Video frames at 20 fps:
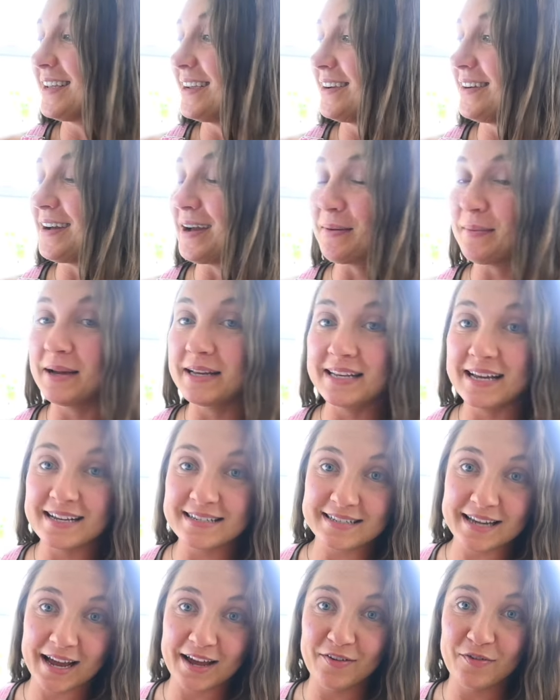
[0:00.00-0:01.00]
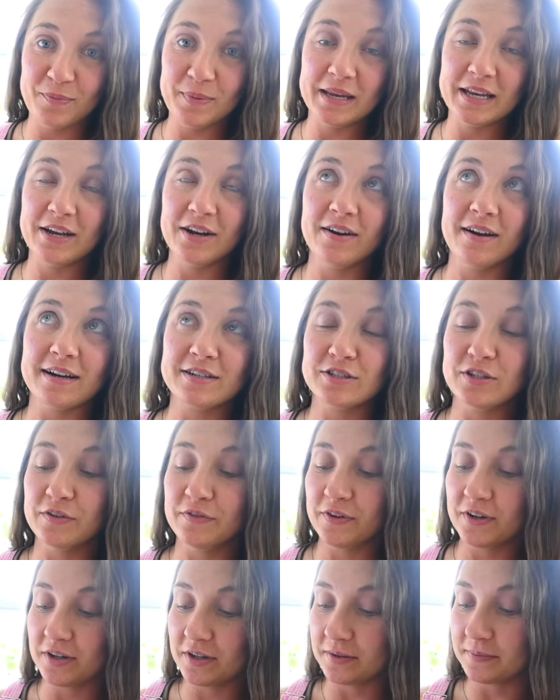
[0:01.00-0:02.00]
here at my desk. I've been here actually
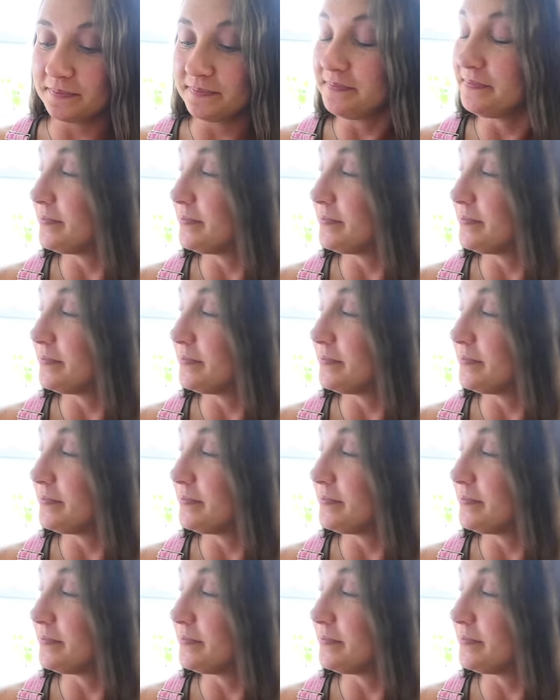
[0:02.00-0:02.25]
for